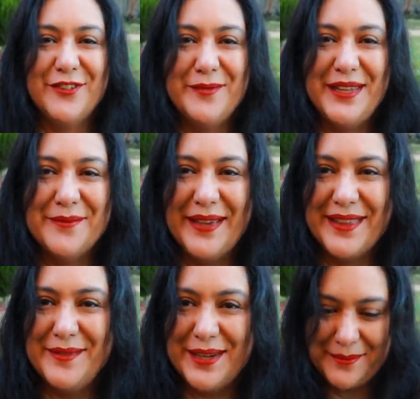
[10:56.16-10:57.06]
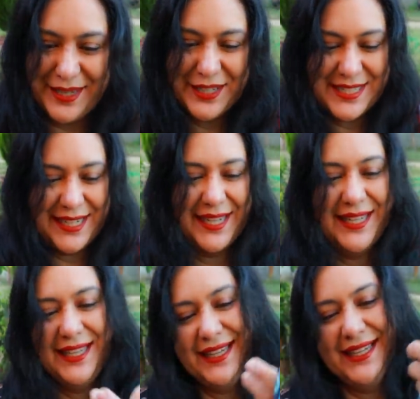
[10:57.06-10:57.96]
for me to make them in a
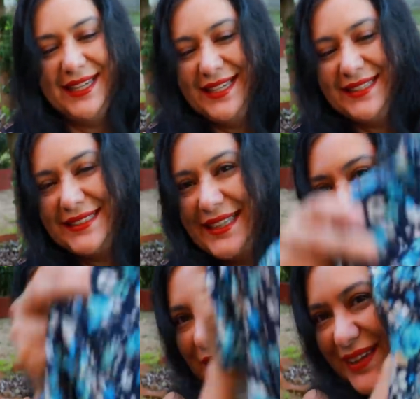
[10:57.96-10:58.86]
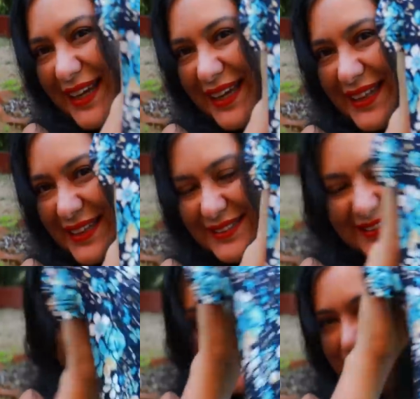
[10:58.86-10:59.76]
miniature style like this.
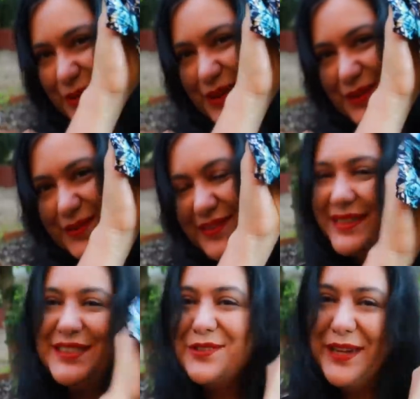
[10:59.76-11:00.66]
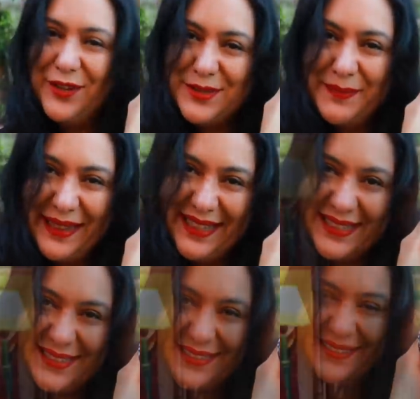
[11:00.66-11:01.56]
So cute. This is Rayon Spandex.